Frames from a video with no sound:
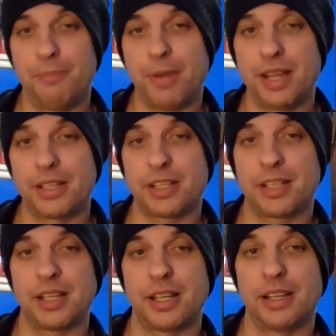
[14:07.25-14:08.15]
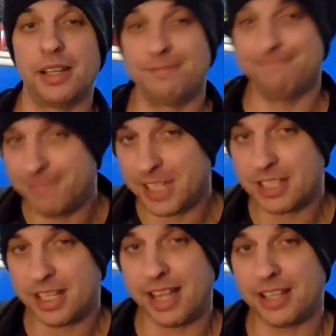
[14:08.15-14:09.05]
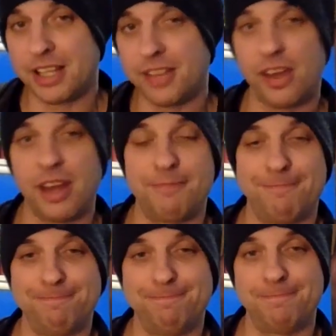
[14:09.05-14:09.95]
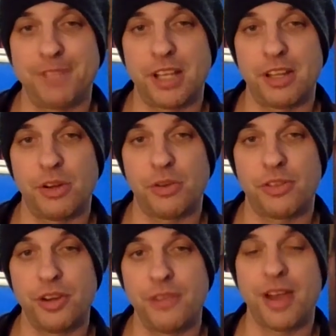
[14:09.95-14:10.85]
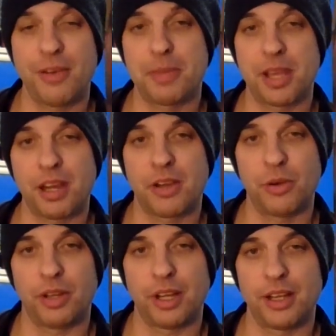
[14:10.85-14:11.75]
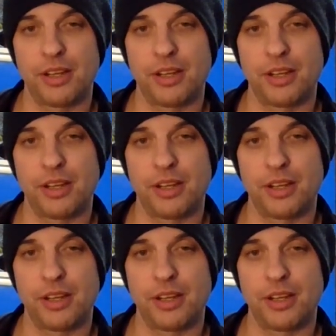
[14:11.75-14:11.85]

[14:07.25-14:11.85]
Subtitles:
But this lens, I thought, you know, 35 would be kind of cool.